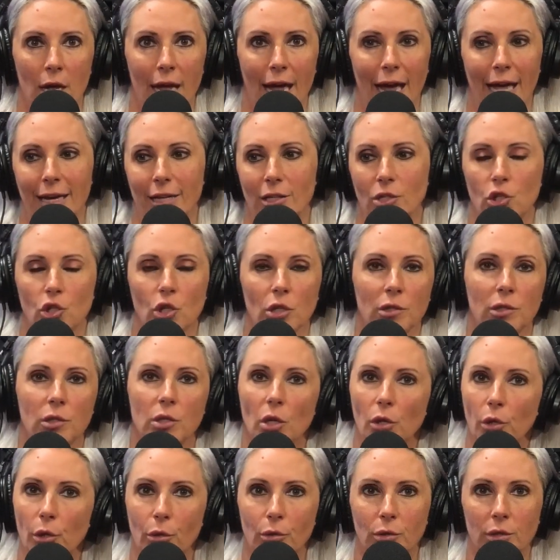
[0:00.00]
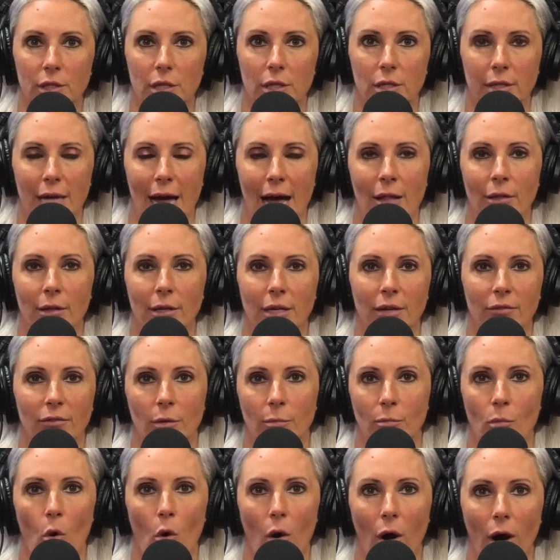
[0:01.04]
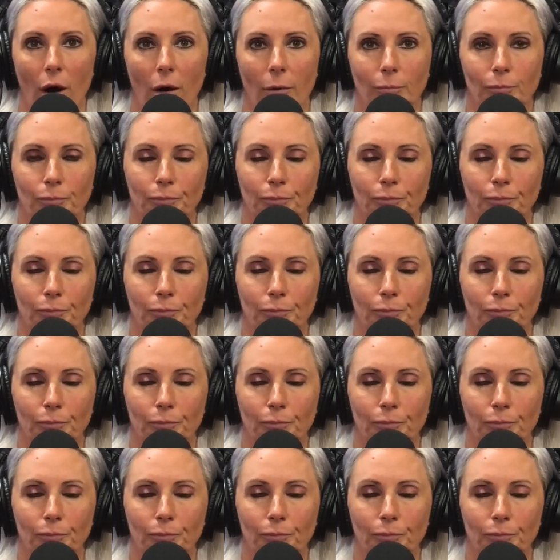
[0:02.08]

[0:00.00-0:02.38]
And it just dilutes the talent even more.